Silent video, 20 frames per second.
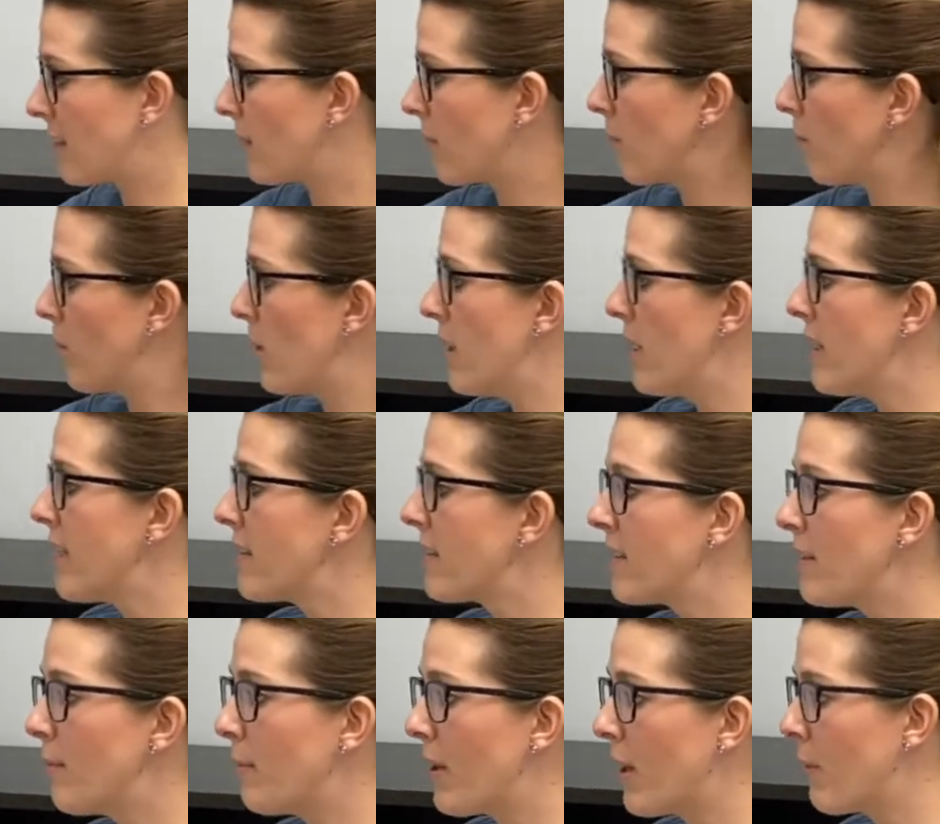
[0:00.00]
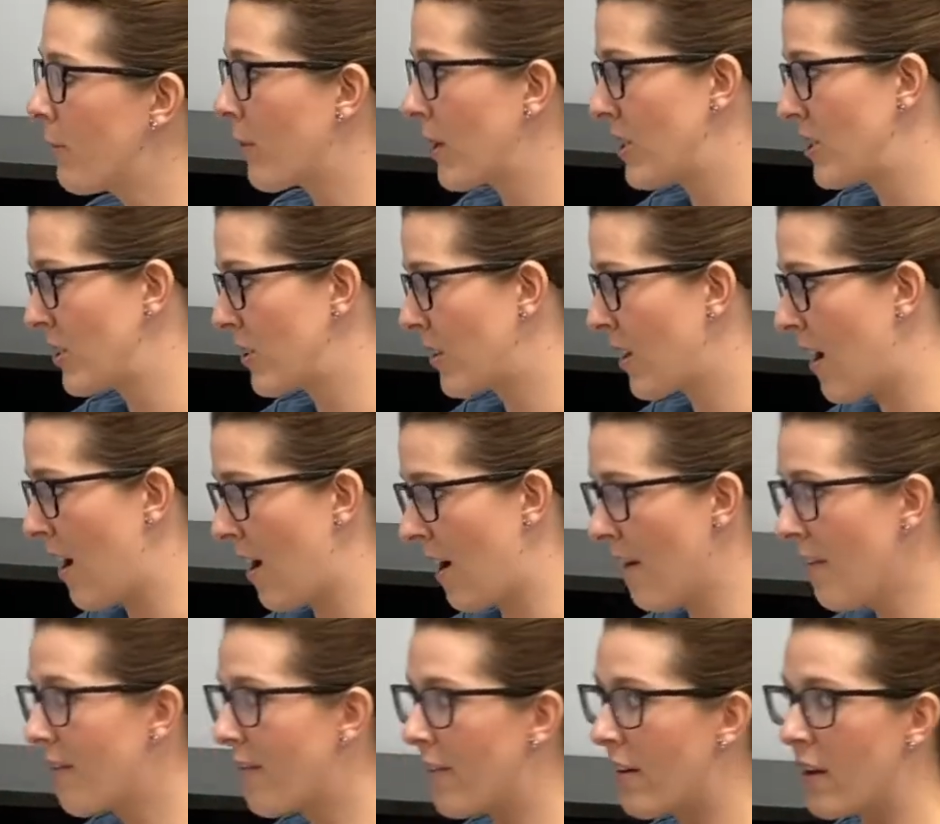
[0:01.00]
One is the blood pressure
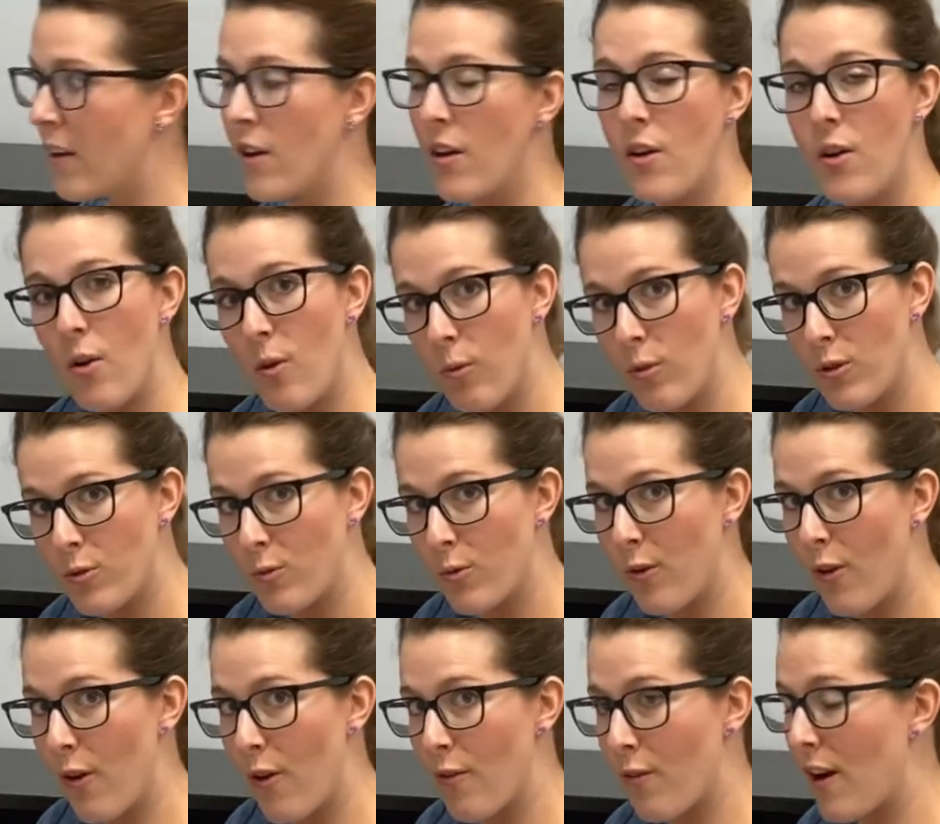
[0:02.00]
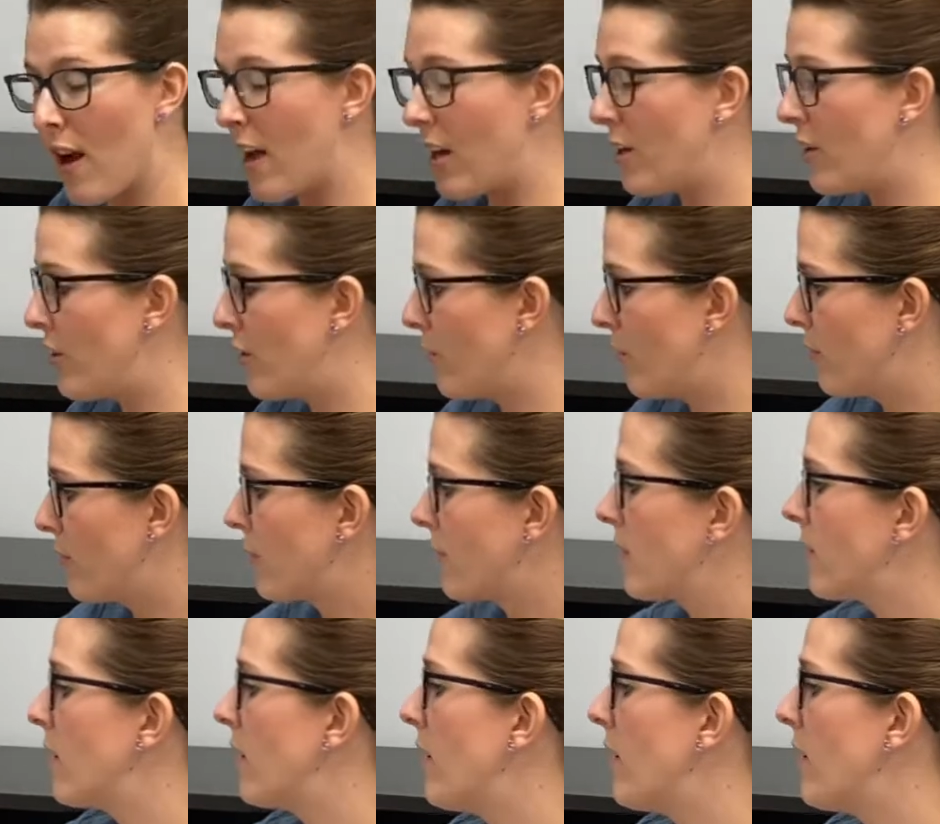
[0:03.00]
cuff, which we'll go over how to use.